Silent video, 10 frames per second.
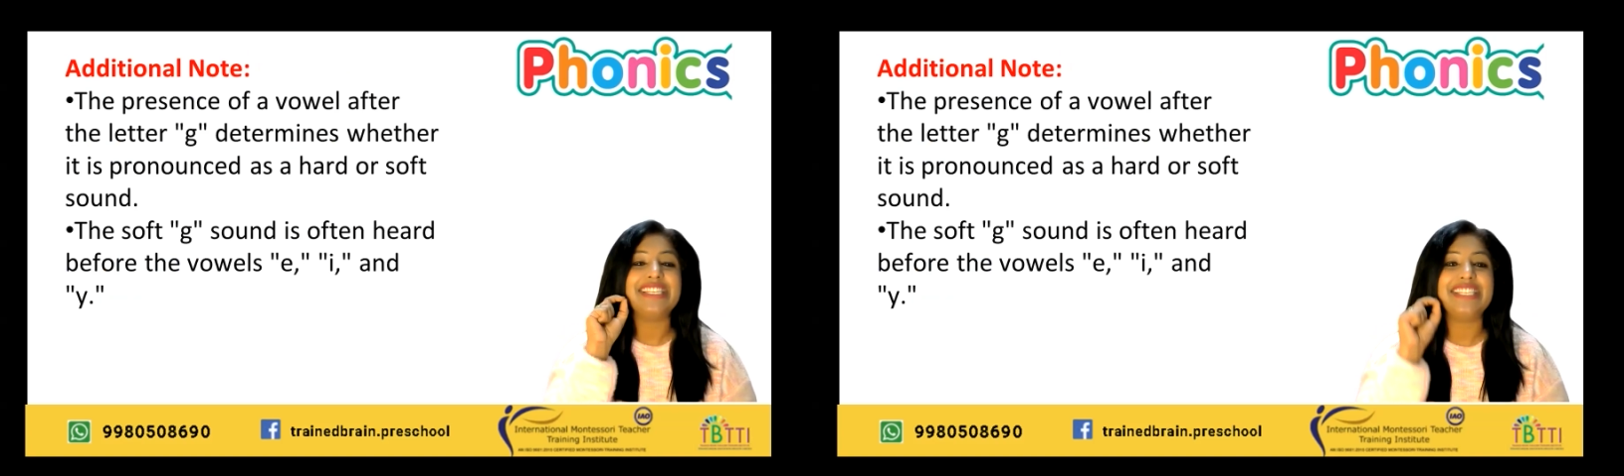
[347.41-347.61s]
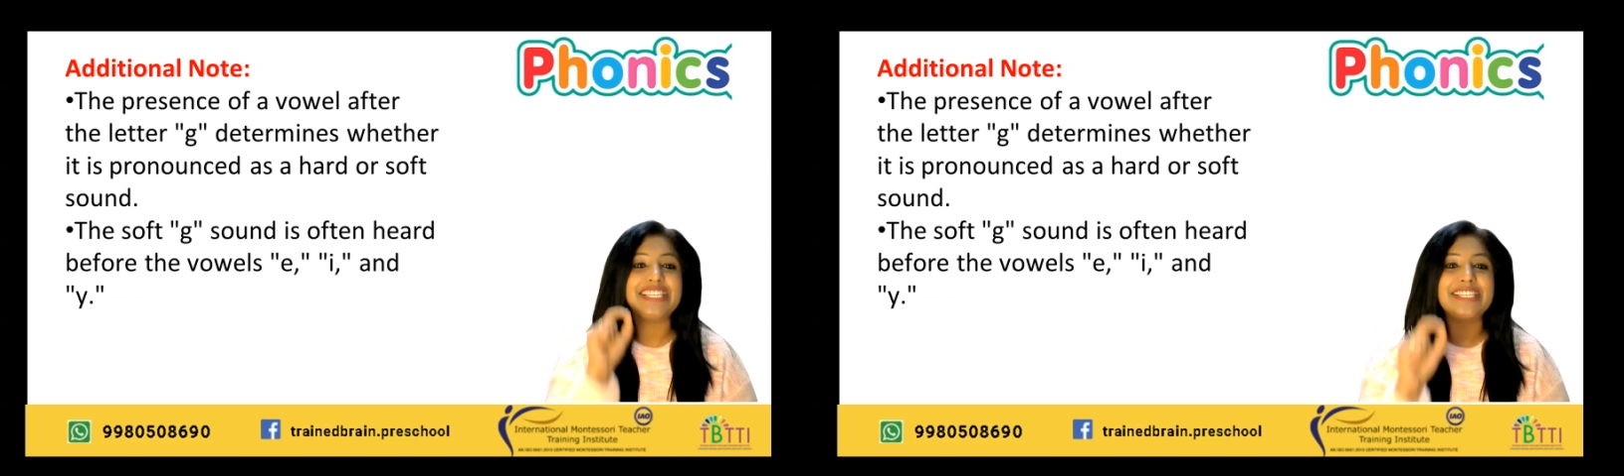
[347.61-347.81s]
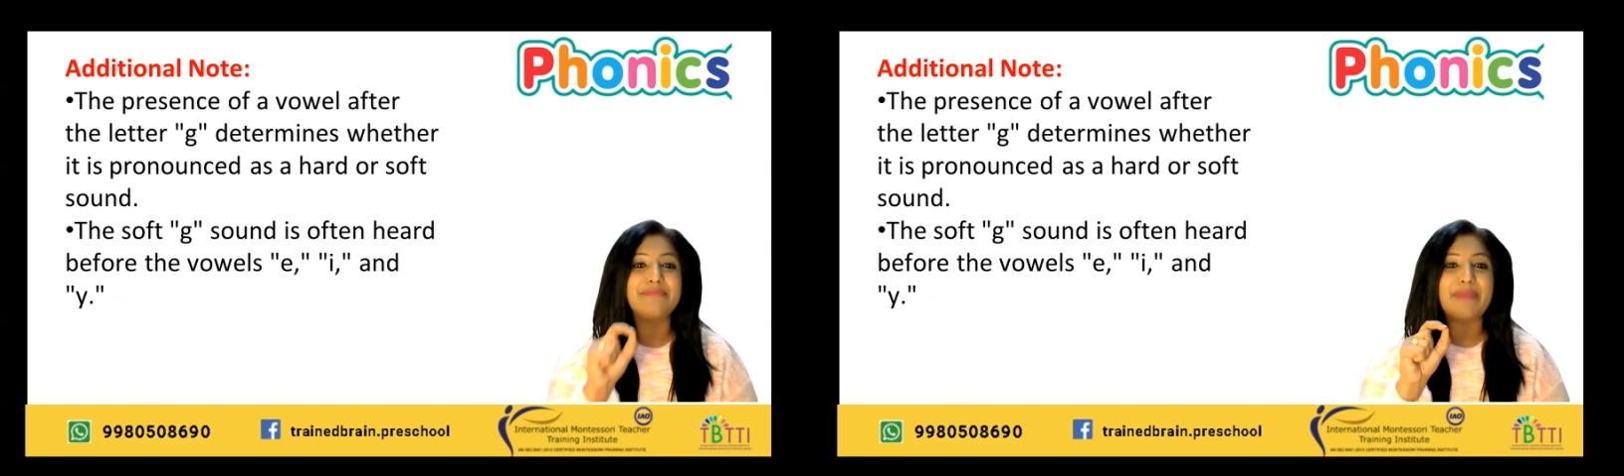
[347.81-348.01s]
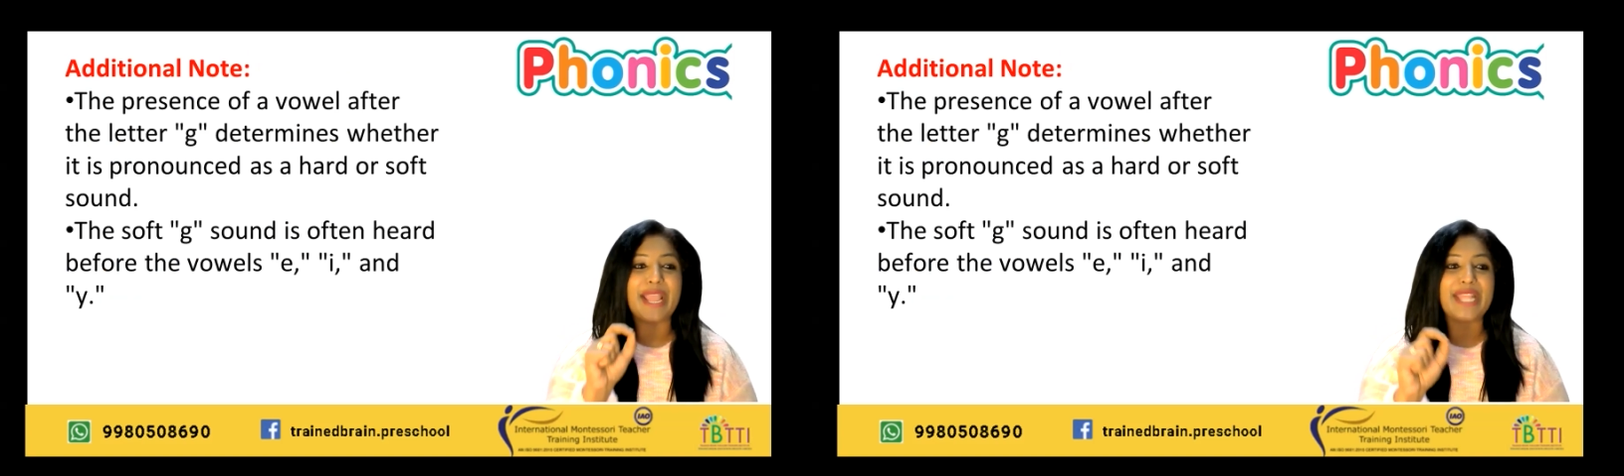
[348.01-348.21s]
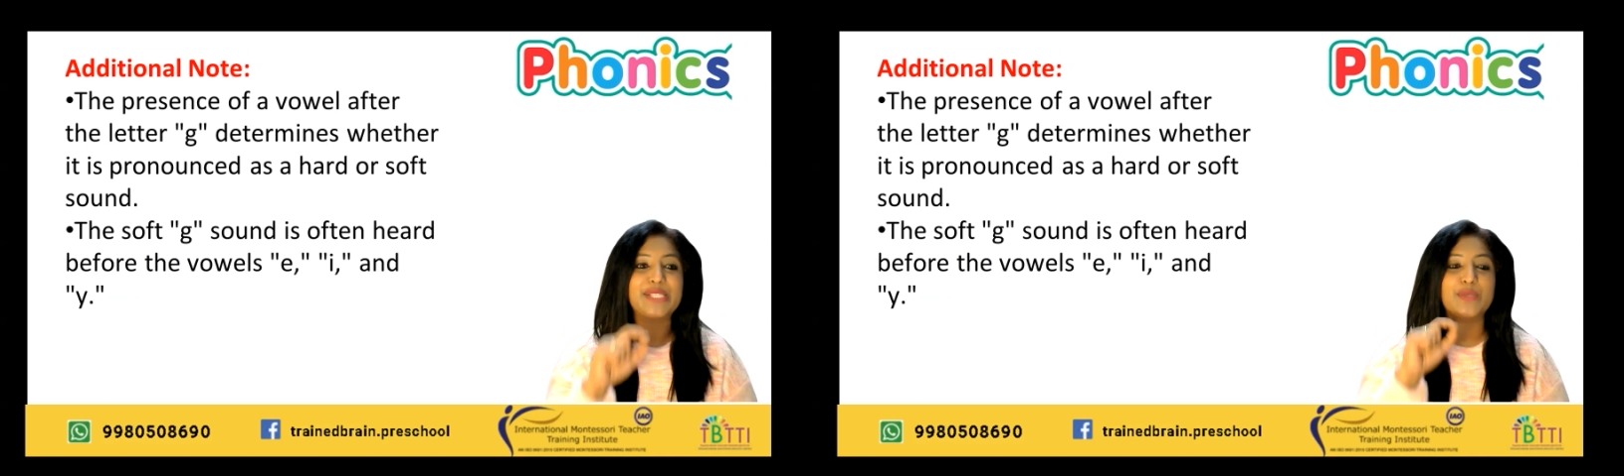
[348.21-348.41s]

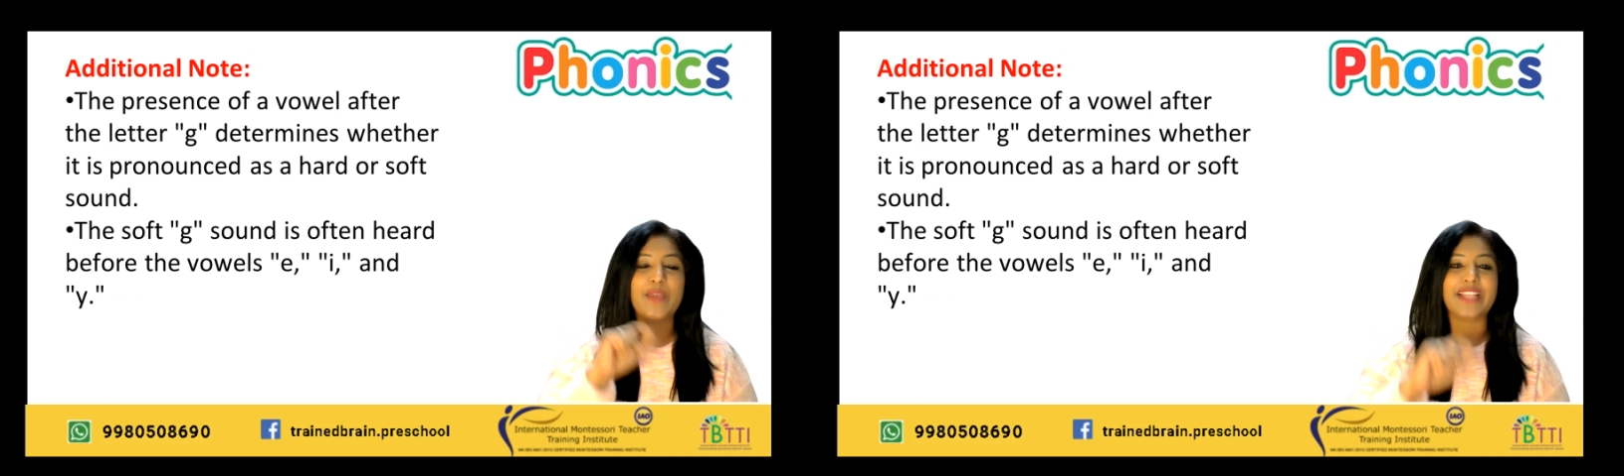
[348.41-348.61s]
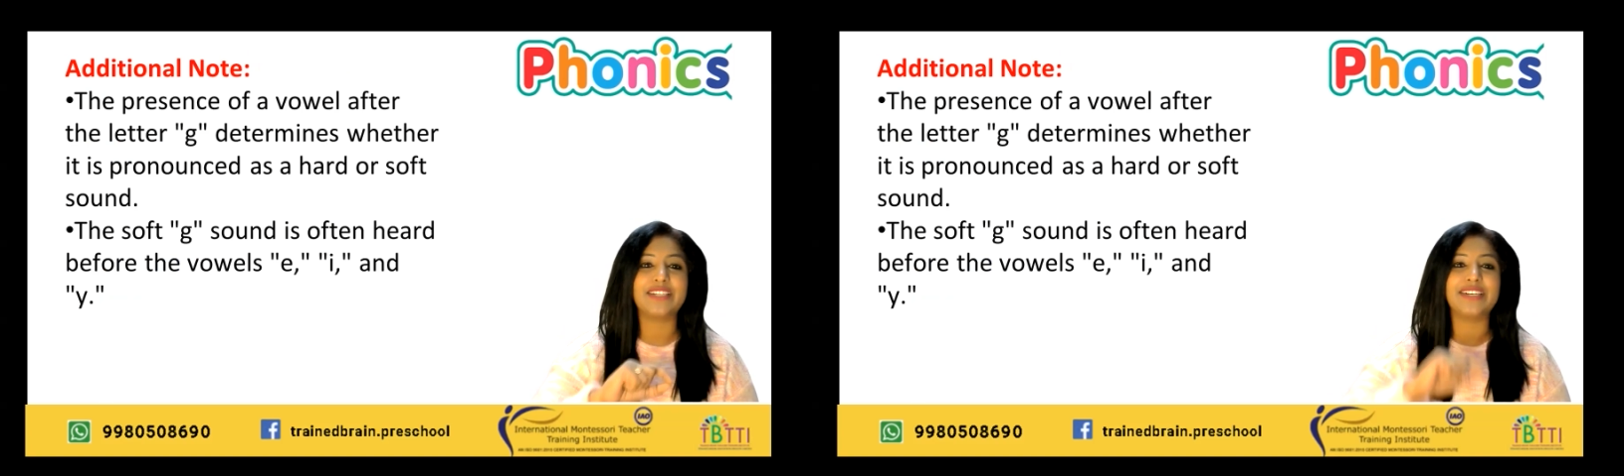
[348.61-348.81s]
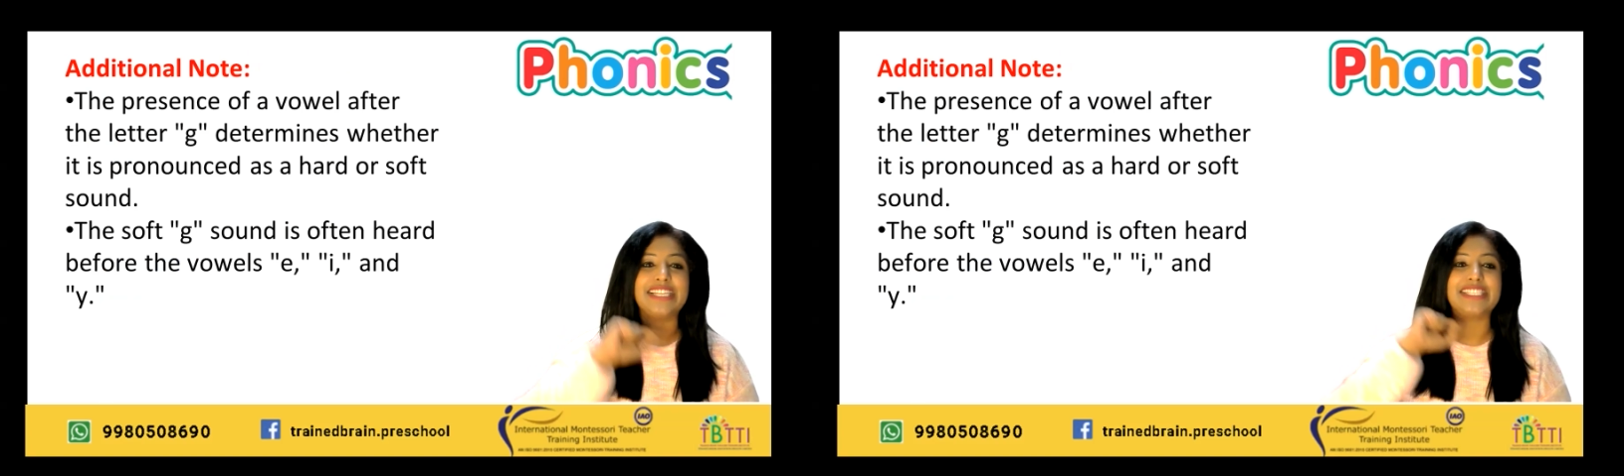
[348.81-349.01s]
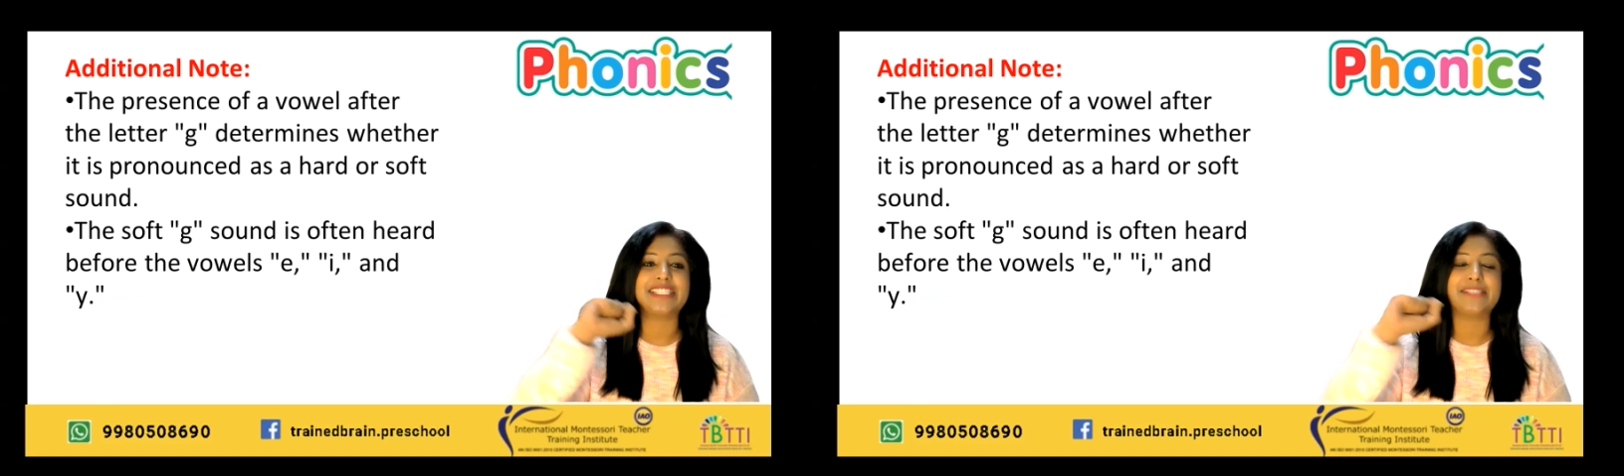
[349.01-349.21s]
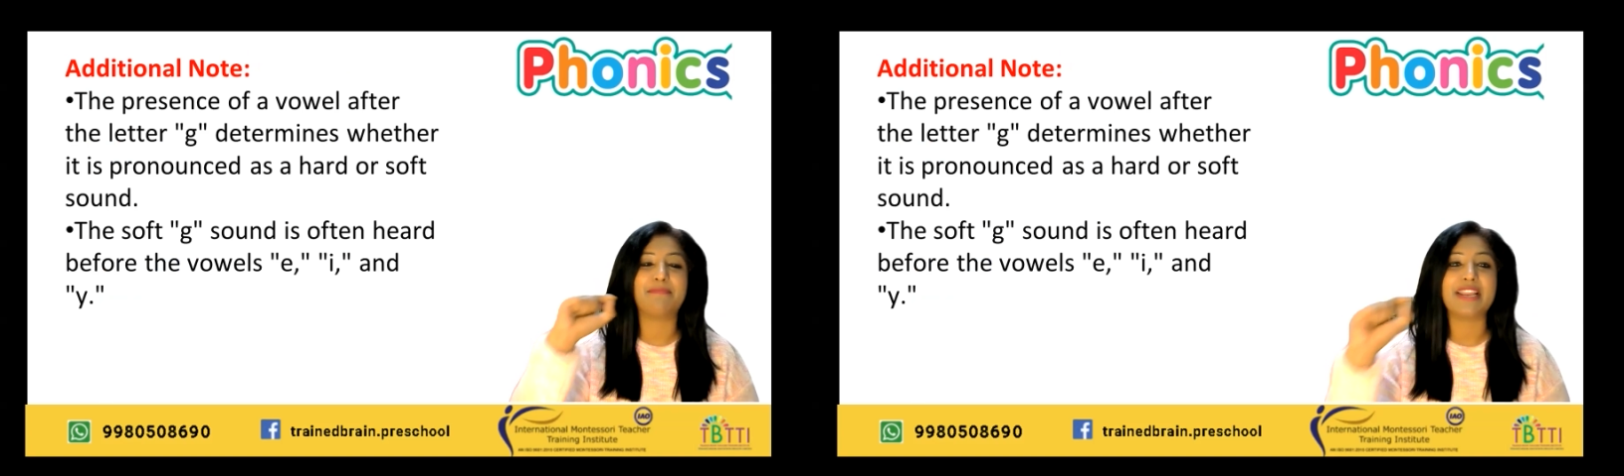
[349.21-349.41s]
determines whether it is